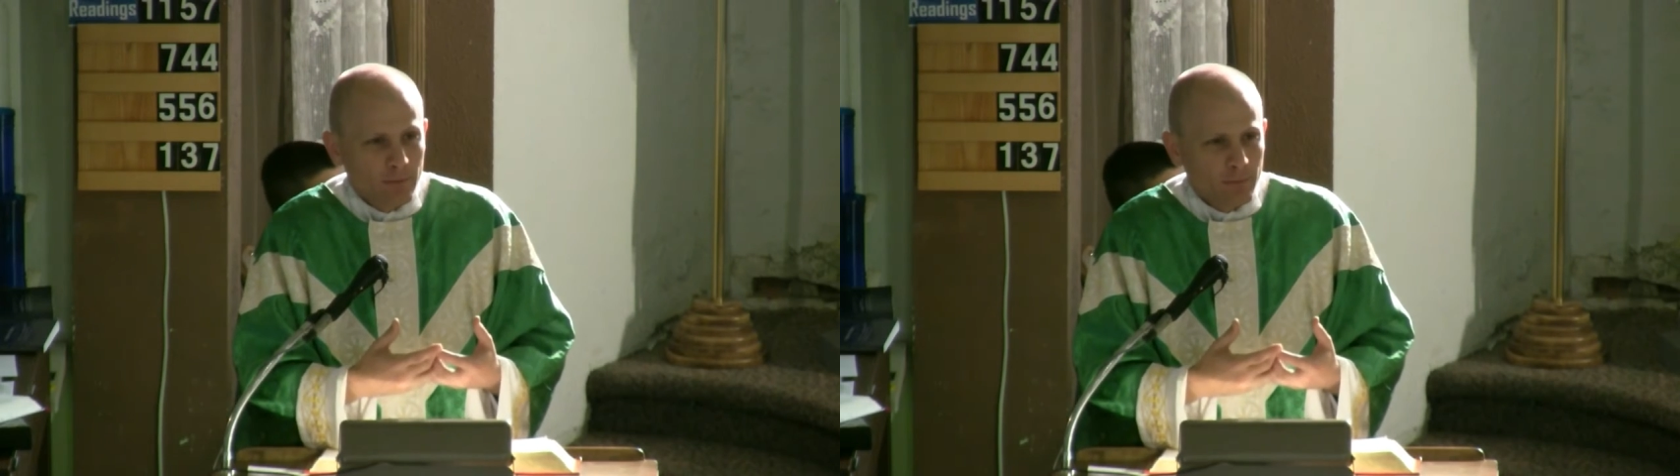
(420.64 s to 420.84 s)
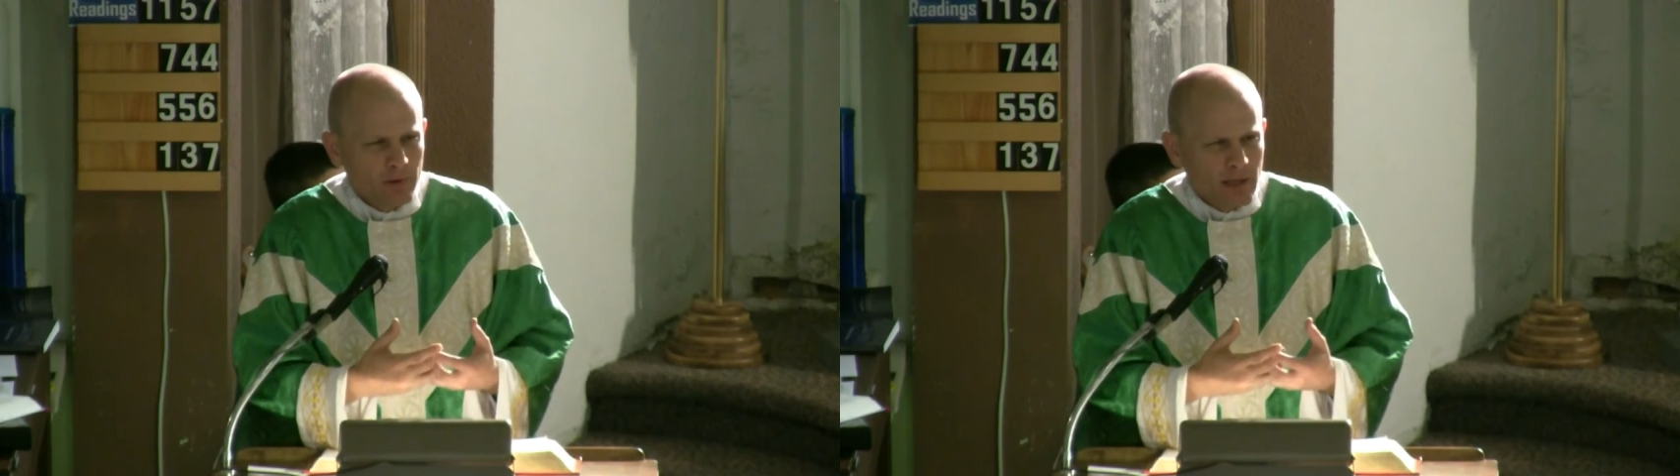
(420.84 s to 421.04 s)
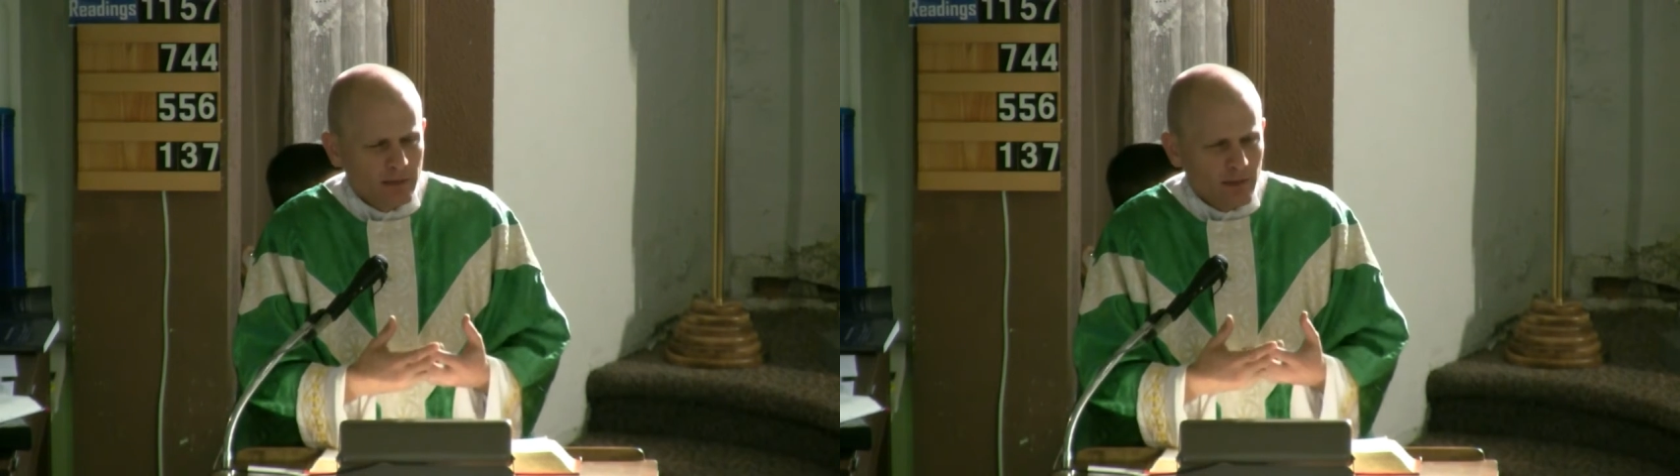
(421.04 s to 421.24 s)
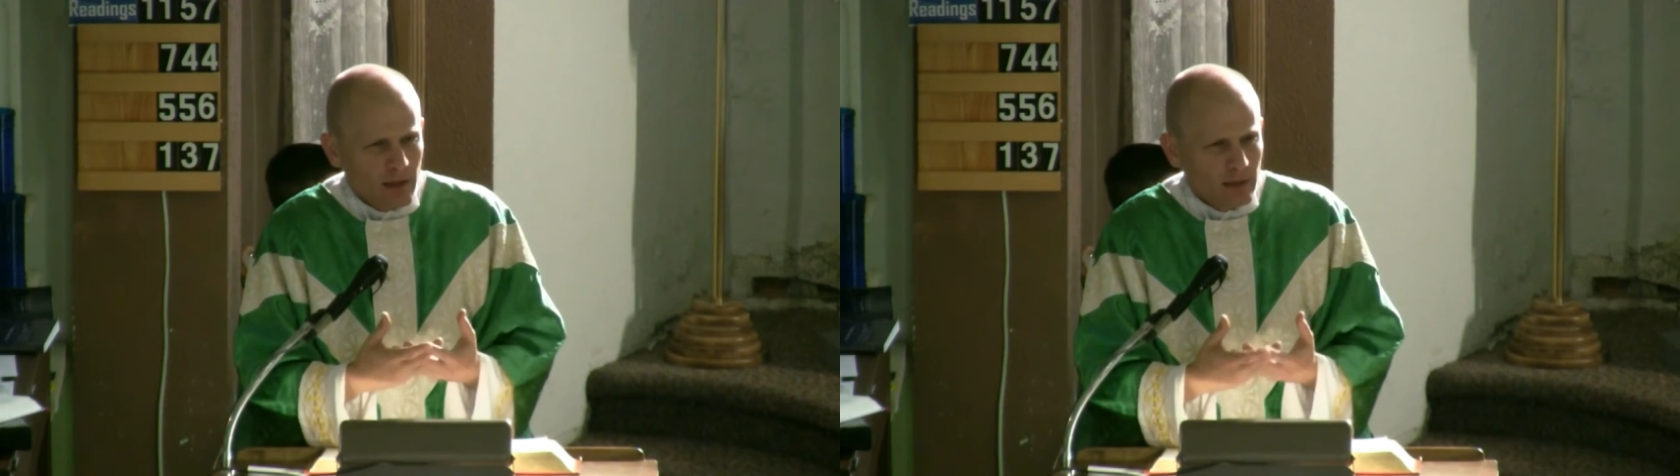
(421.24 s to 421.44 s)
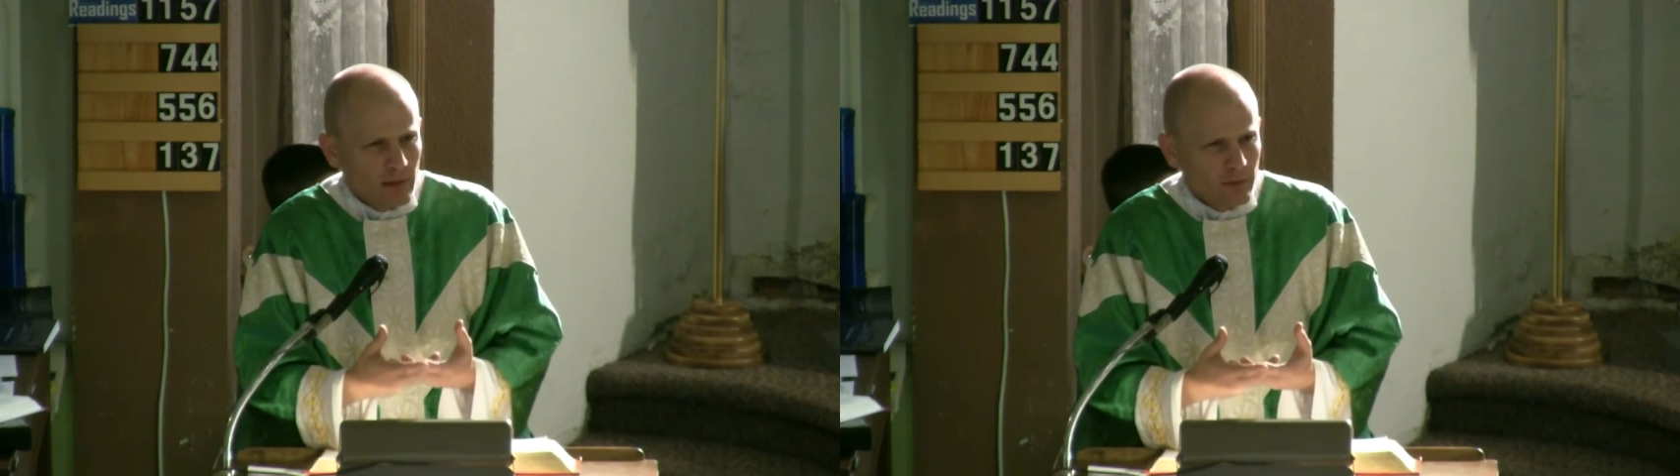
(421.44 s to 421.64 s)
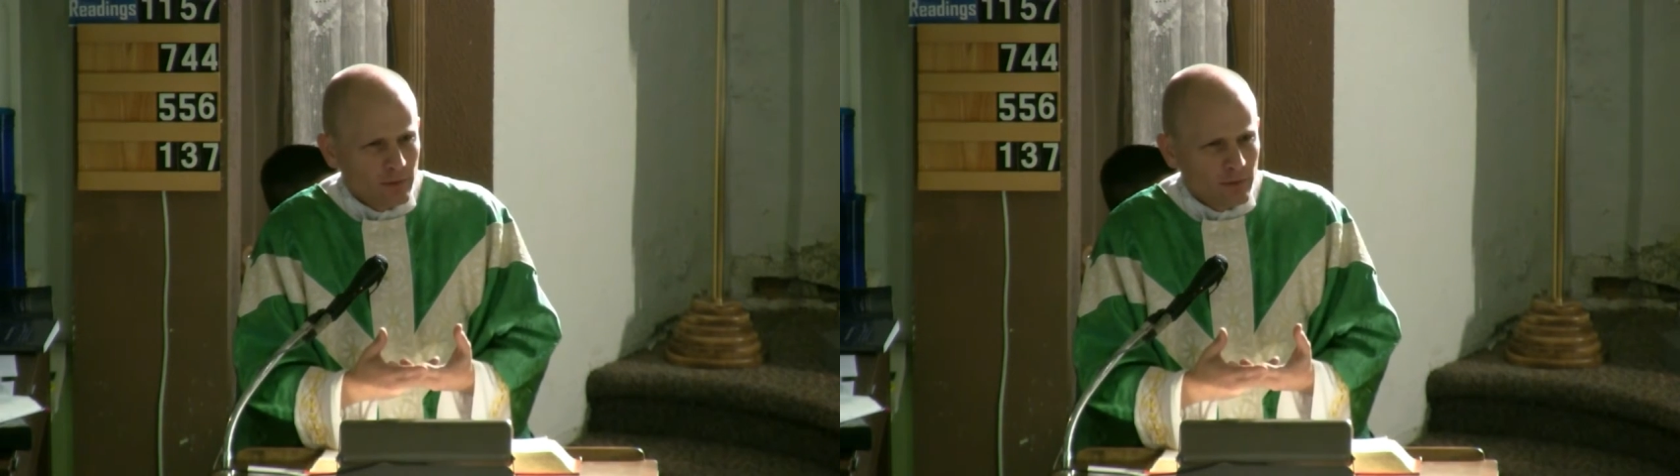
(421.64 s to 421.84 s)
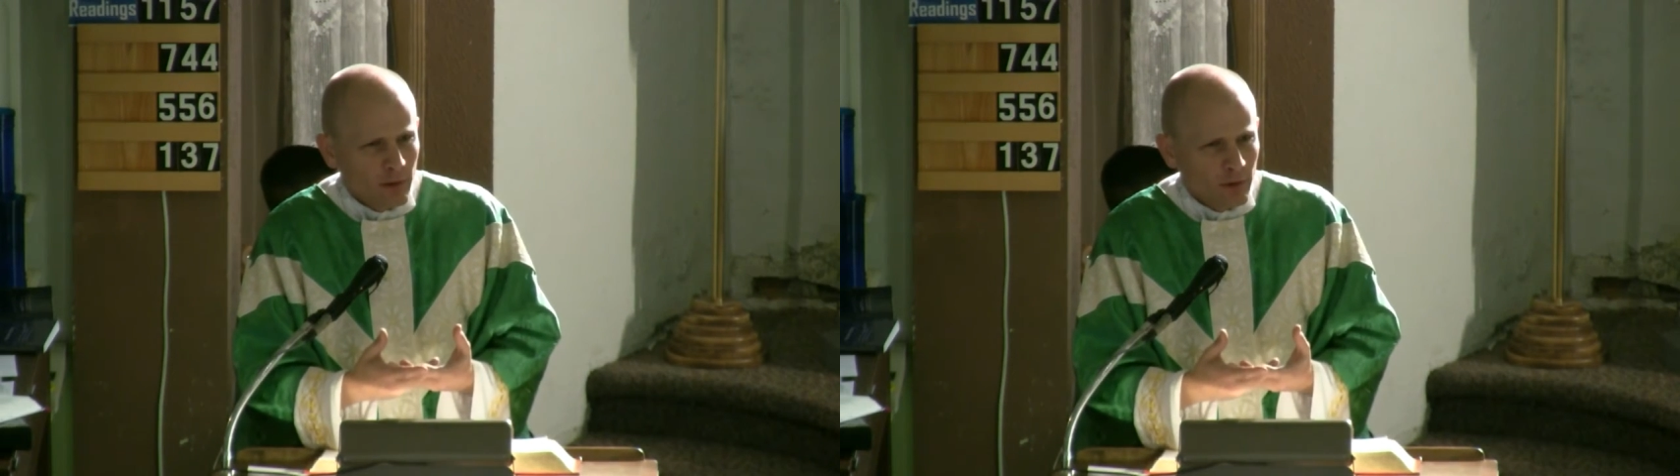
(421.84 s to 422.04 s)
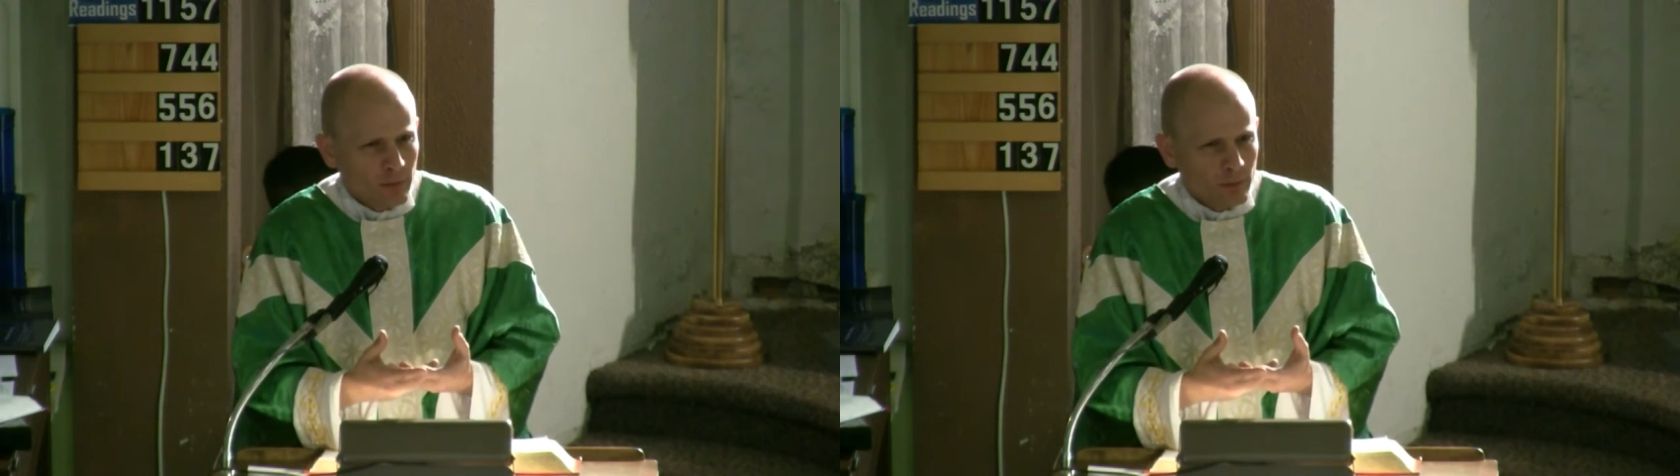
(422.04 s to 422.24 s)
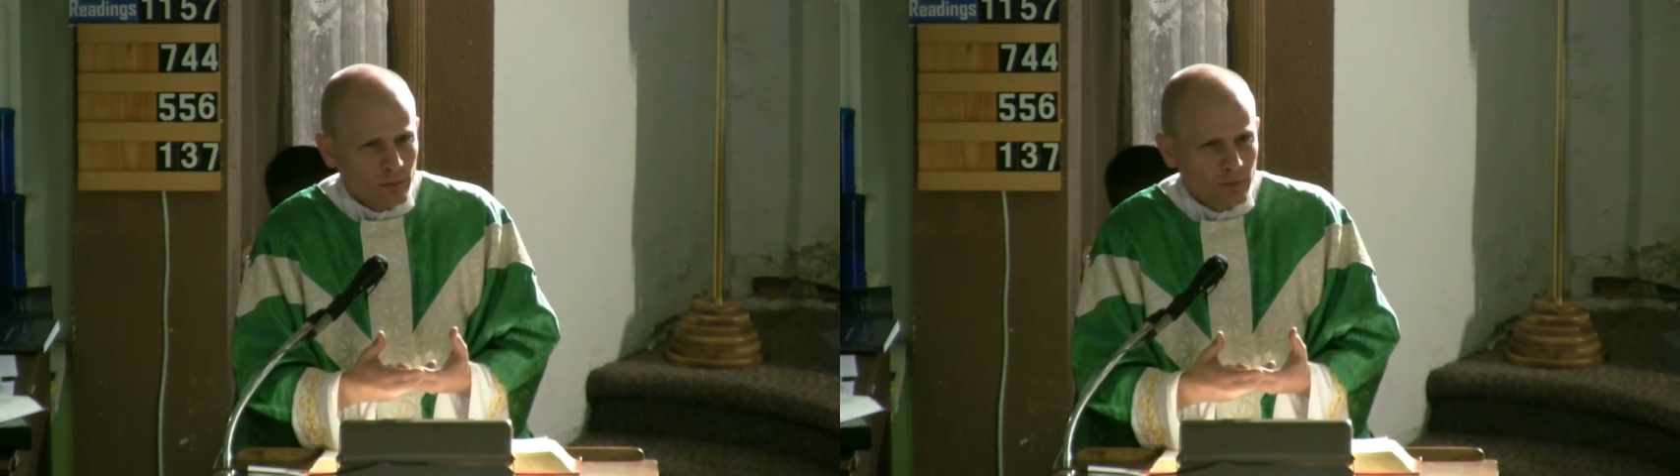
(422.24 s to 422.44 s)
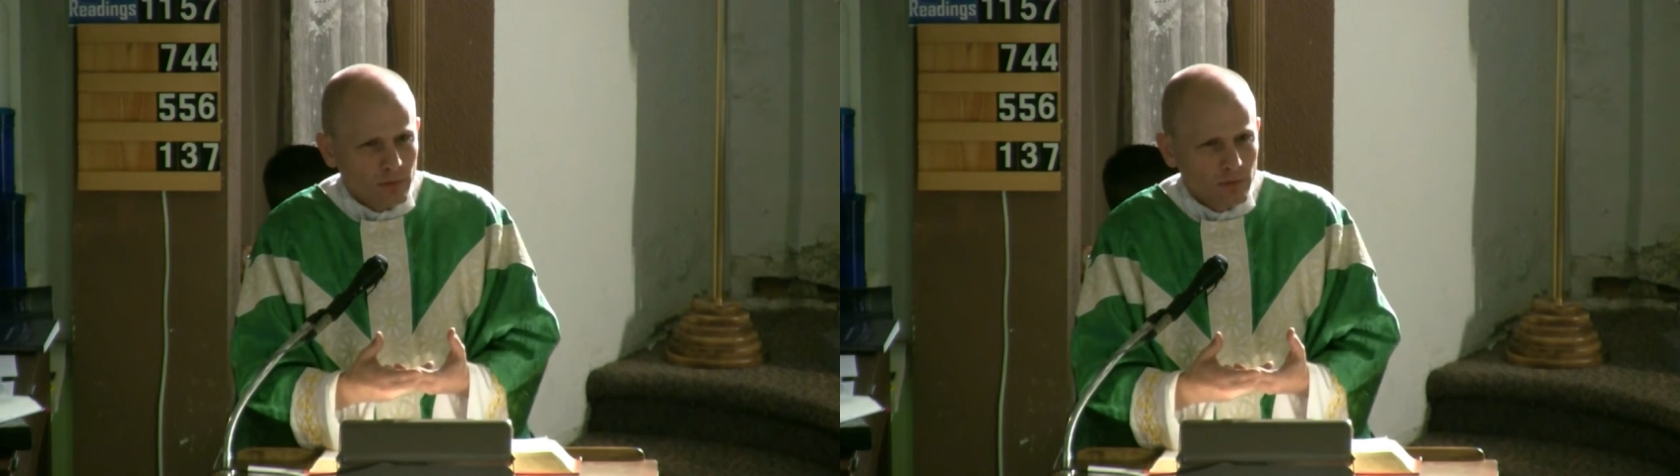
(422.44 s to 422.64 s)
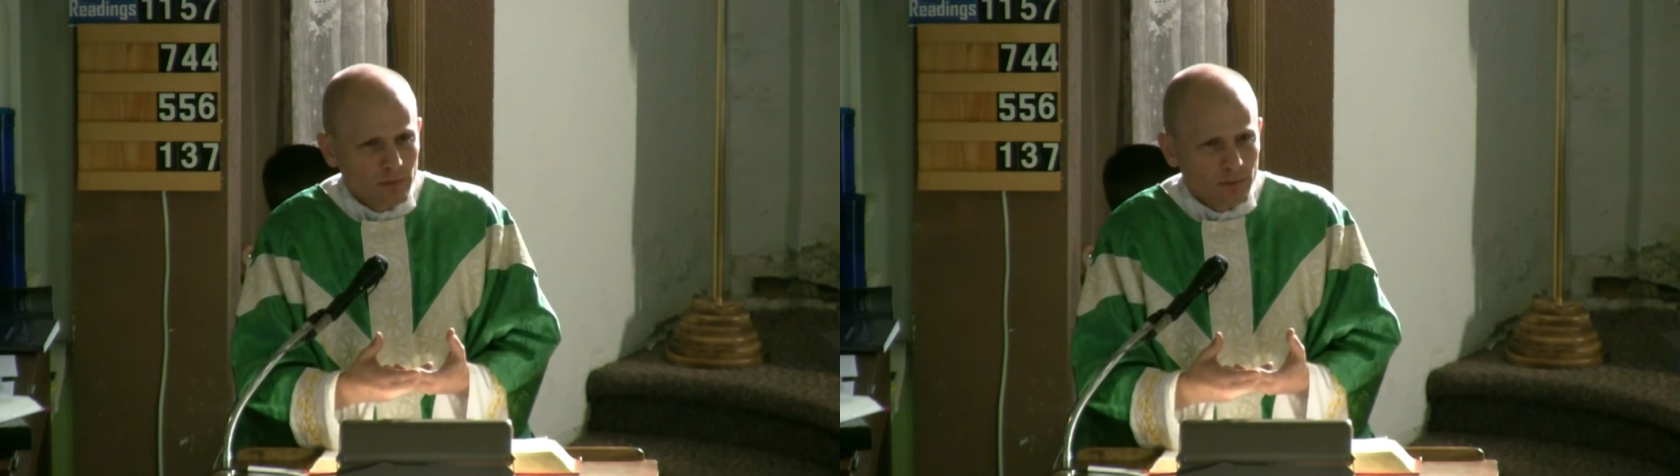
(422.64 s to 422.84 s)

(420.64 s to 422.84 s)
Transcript: But that's terrible